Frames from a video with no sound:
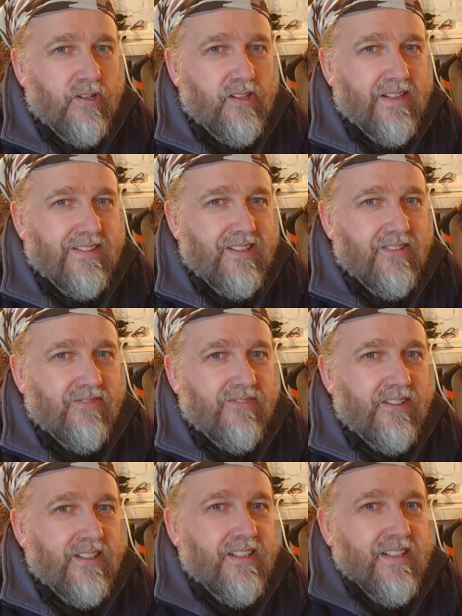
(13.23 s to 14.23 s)
Drunk
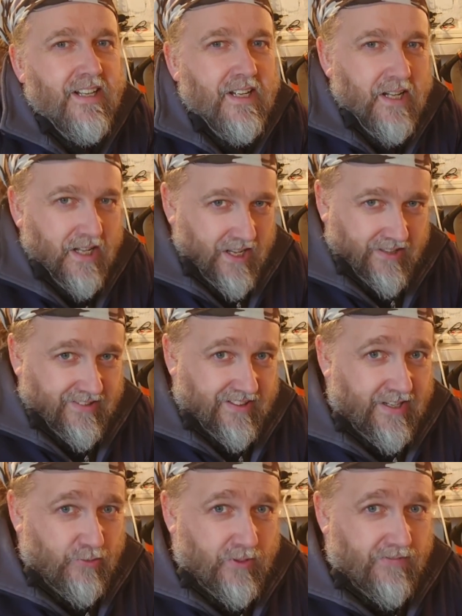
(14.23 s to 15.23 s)
Collective.
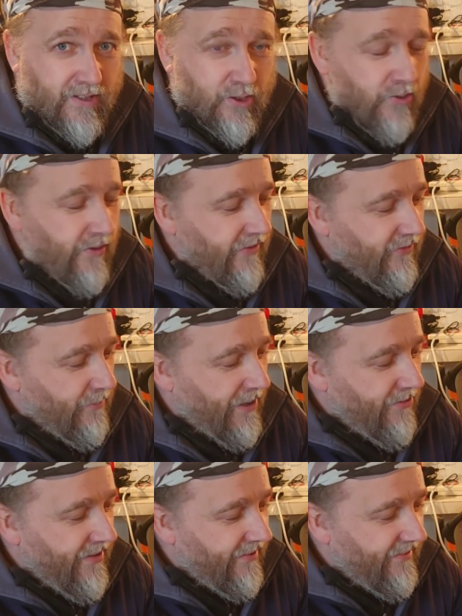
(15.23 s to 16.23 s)
Today's wee video is
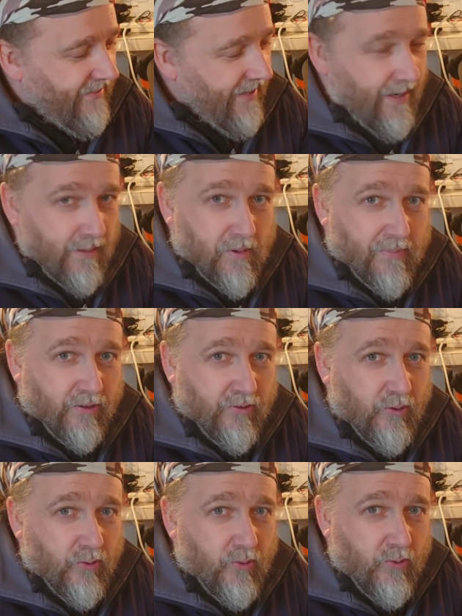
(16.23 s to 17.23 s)
about this. I'm
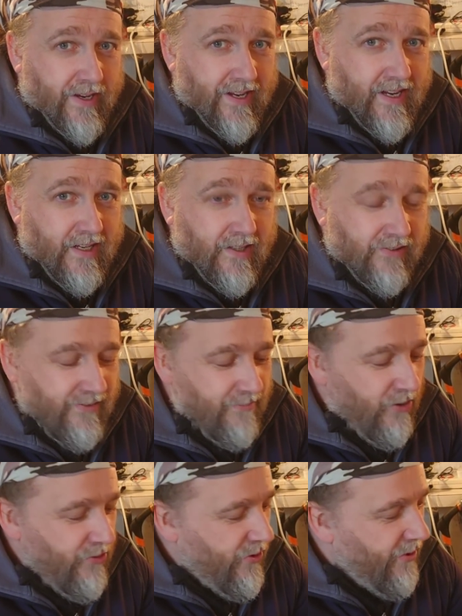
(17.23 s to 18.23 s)
about to do a
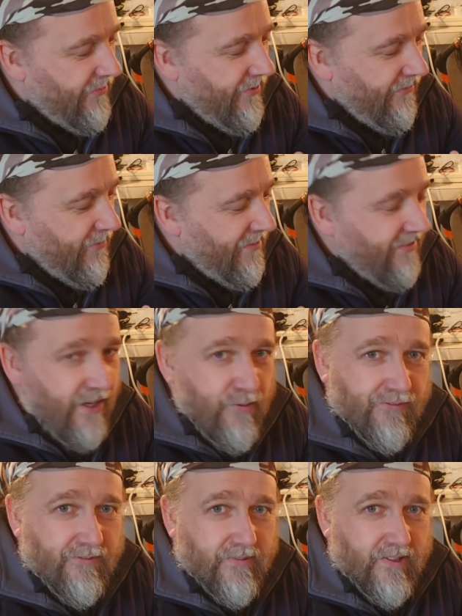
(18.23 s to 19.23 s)
custom longshot for
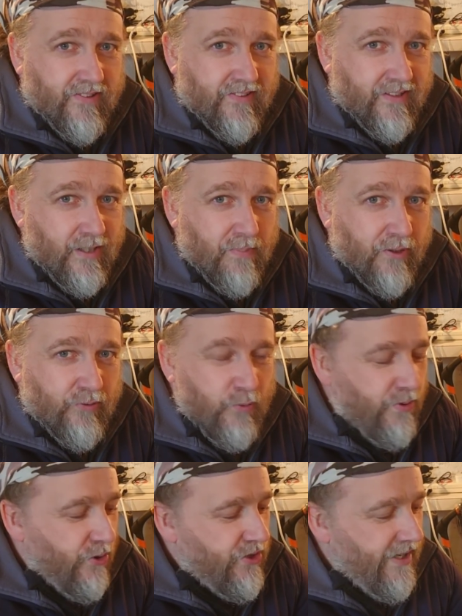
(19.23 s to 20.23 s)
myself. This is a
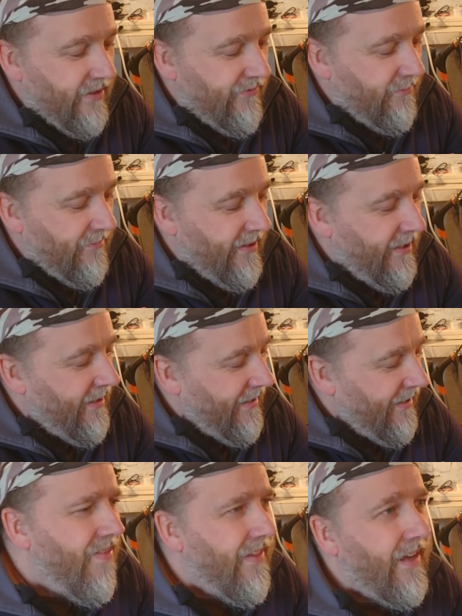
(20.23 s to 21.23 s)
personal project for
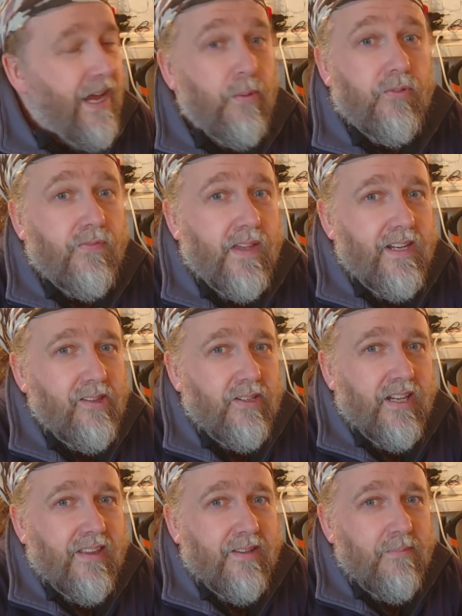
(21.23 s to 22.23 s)
me. I was very
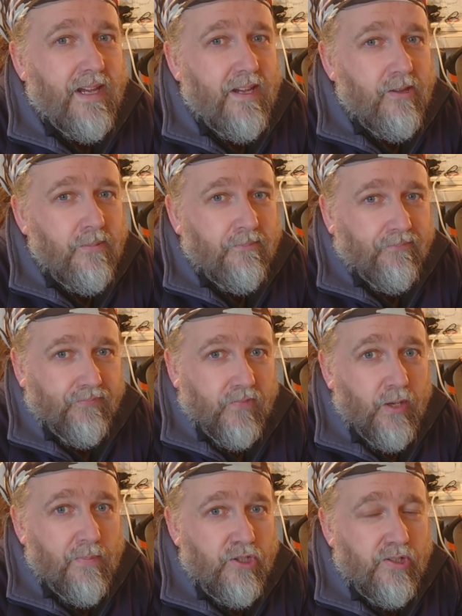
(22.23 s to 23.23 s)
lucky that Mel
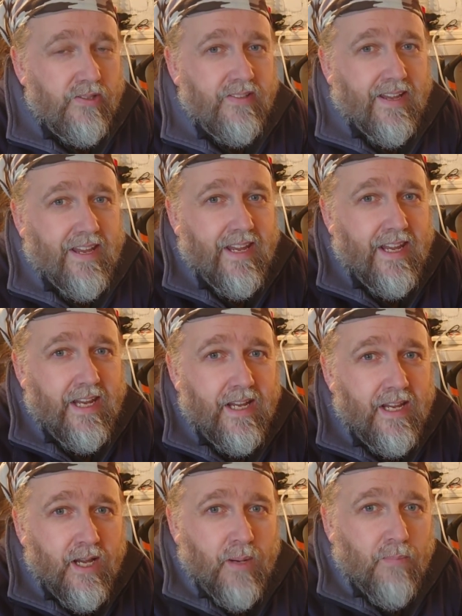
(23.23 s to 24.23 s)
commissioned
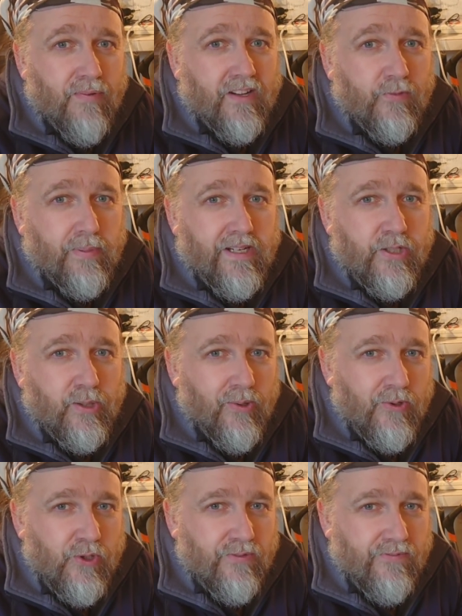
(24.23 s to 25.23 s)
a brass breech
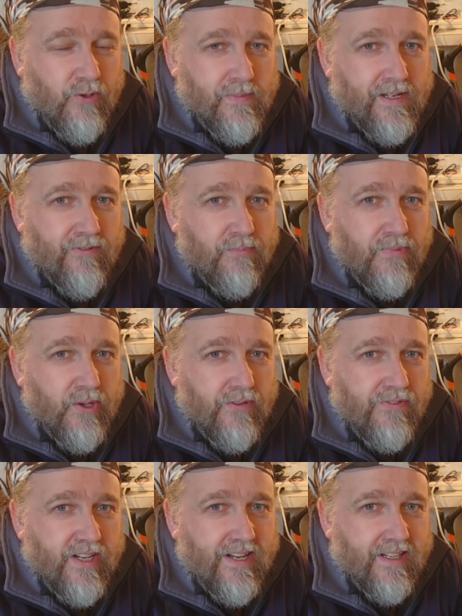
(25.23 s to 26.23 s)
longshot for me from
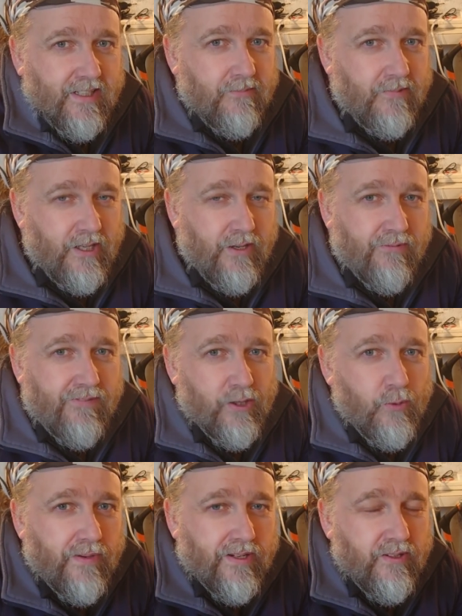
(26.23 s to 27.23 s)
Nerfshack, a
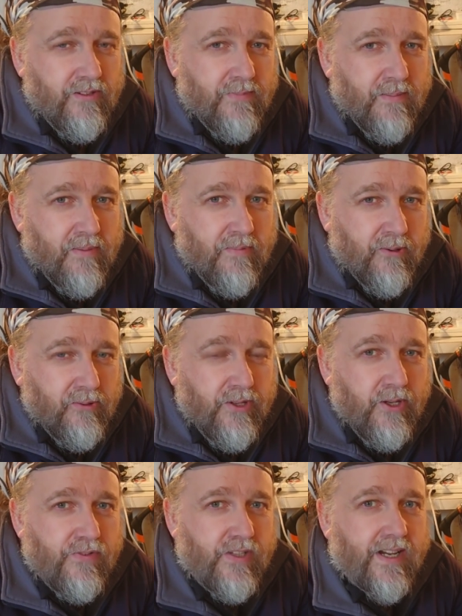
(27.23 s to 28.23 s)
fellow Brit Nerf member
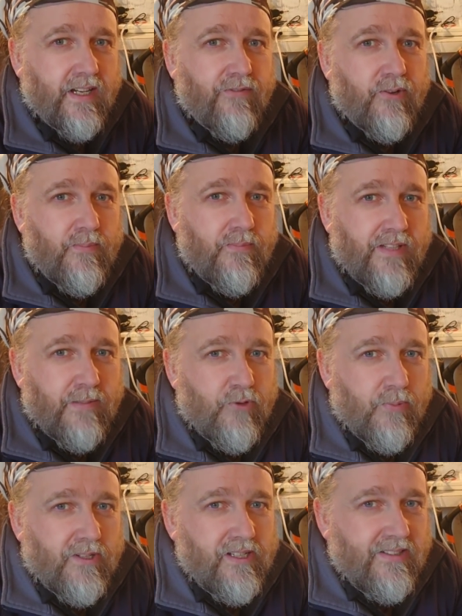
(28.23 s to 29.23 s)
Nerfshack from
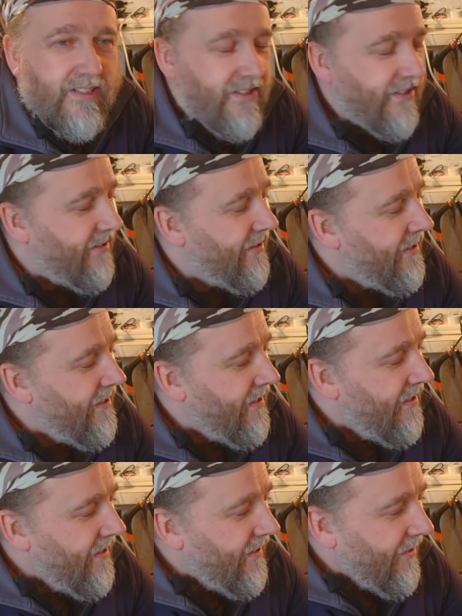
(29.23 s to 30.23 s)
Team Tropical Thunder,
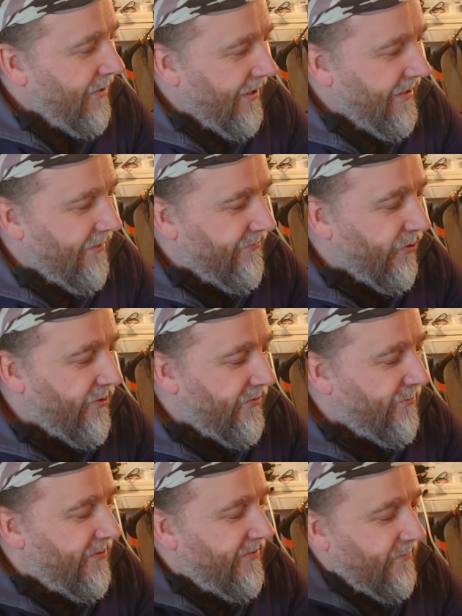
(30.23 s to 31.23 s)
for
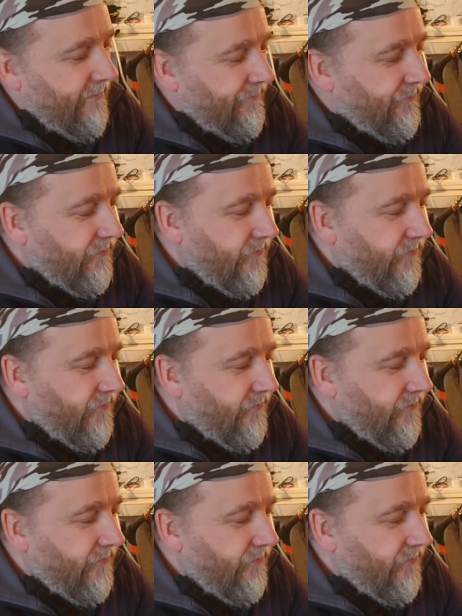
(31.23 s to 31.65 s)
Christmas.